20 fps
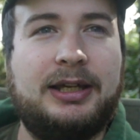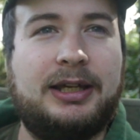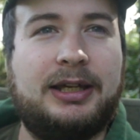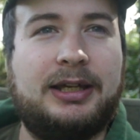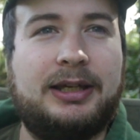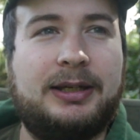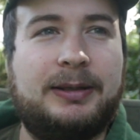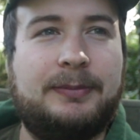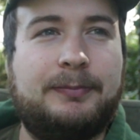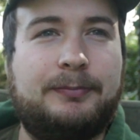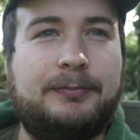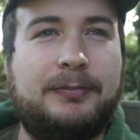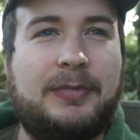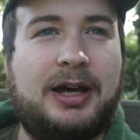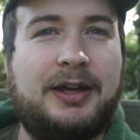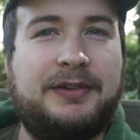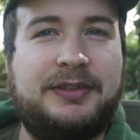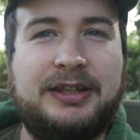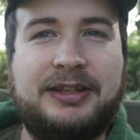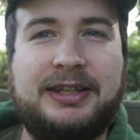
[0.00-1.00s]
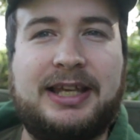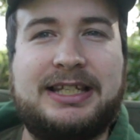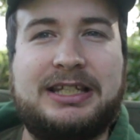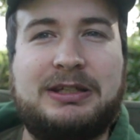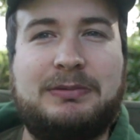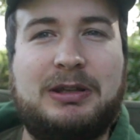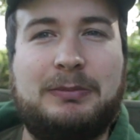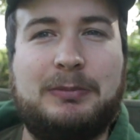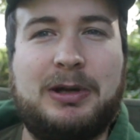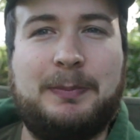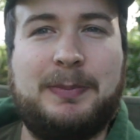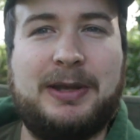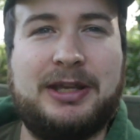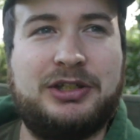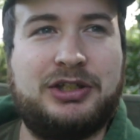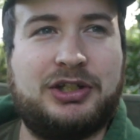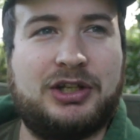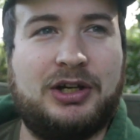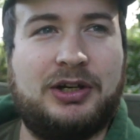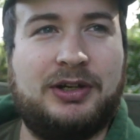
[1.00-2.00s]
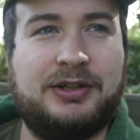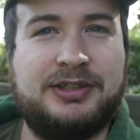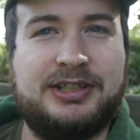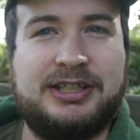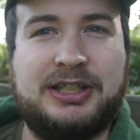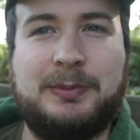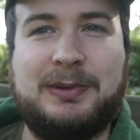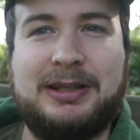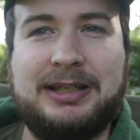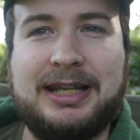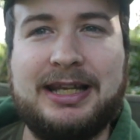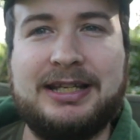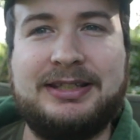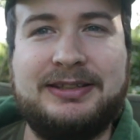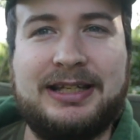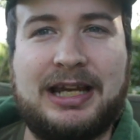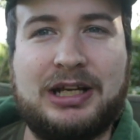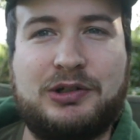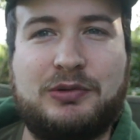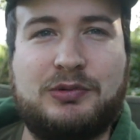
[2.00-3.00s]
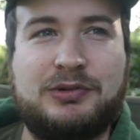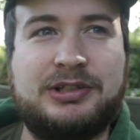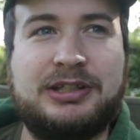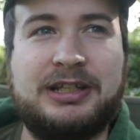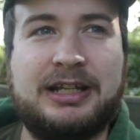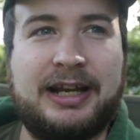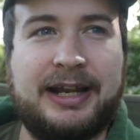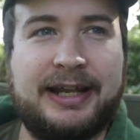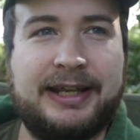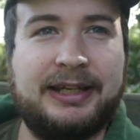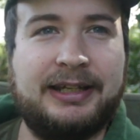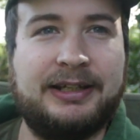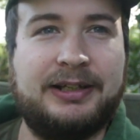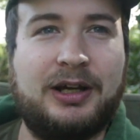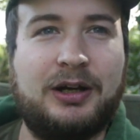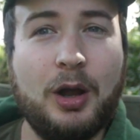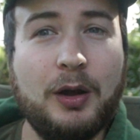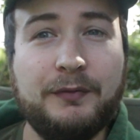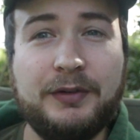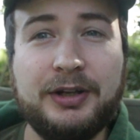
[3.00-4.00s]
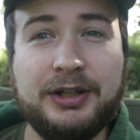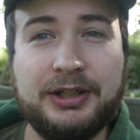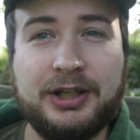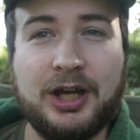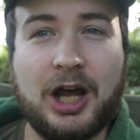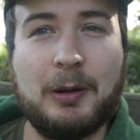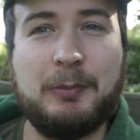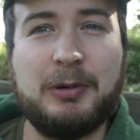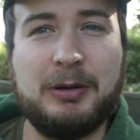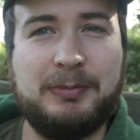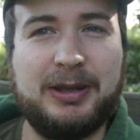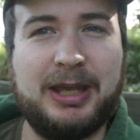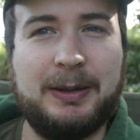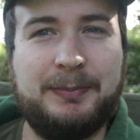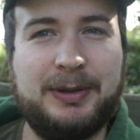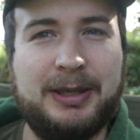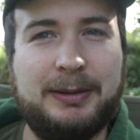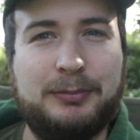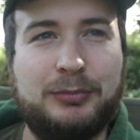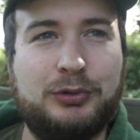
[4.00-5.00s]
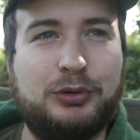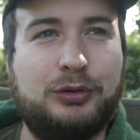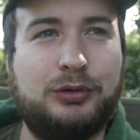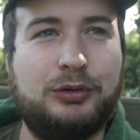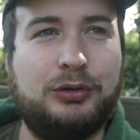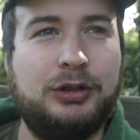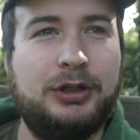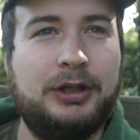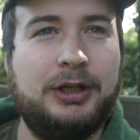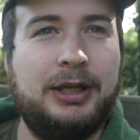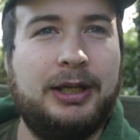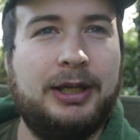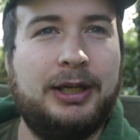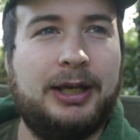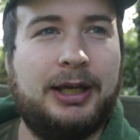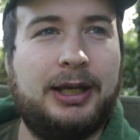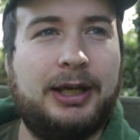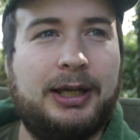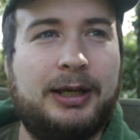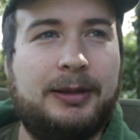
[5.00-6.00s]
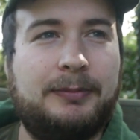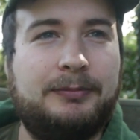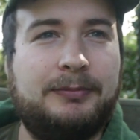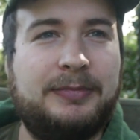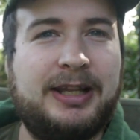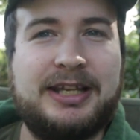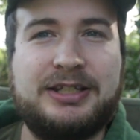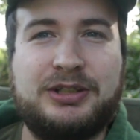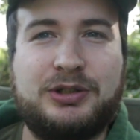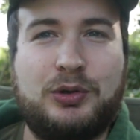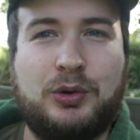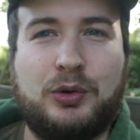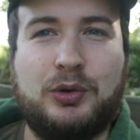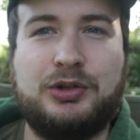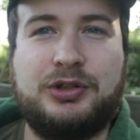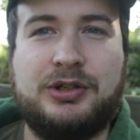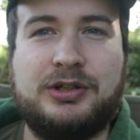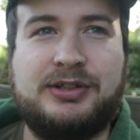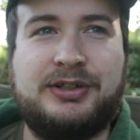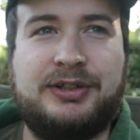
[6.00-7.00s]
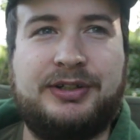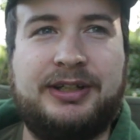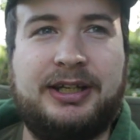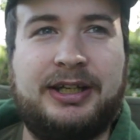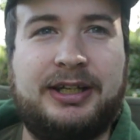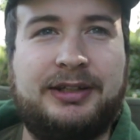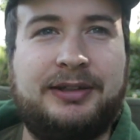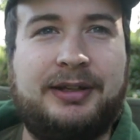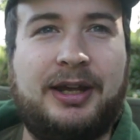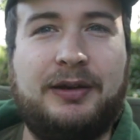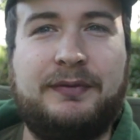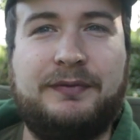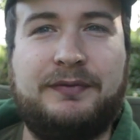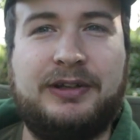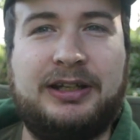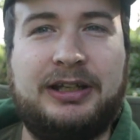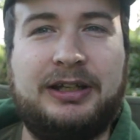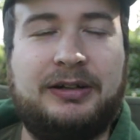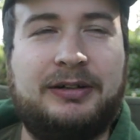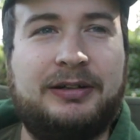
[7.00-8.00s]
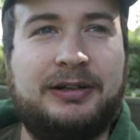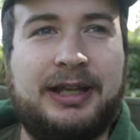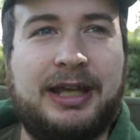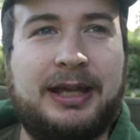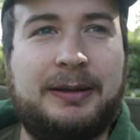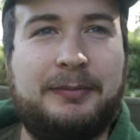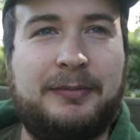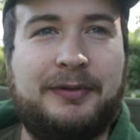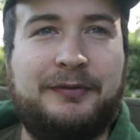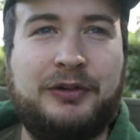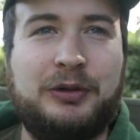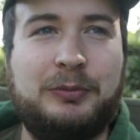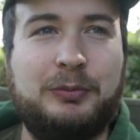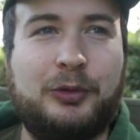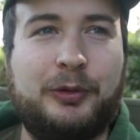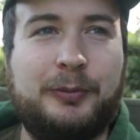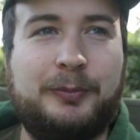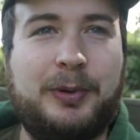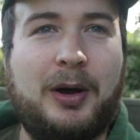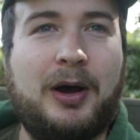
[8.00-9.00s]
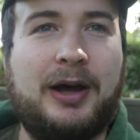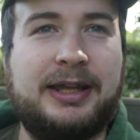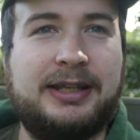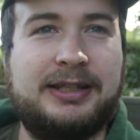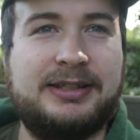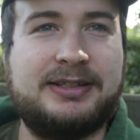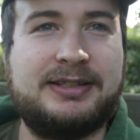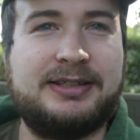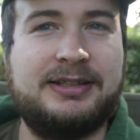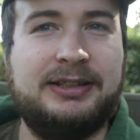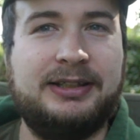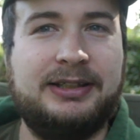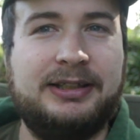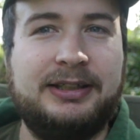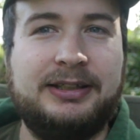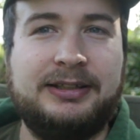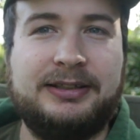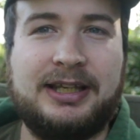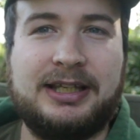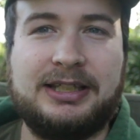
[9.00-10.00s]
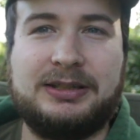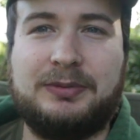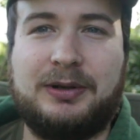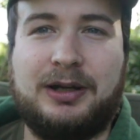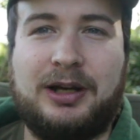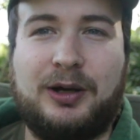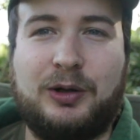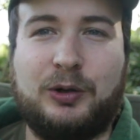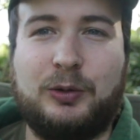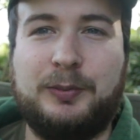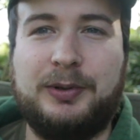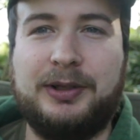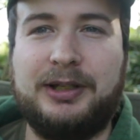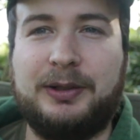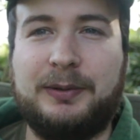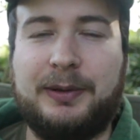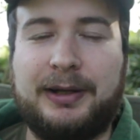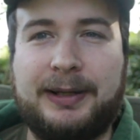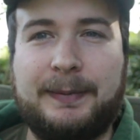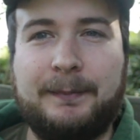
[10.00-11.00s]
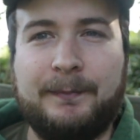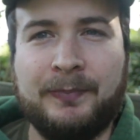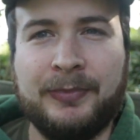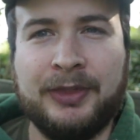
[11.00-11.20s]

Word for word: Um, I think that's going to be my best chance. It's going to be less naturals in the lake, and hopefully the carp will be a bit more um, less cautious on it, and hopefully I'll get a few more bites. That's my hope anyway.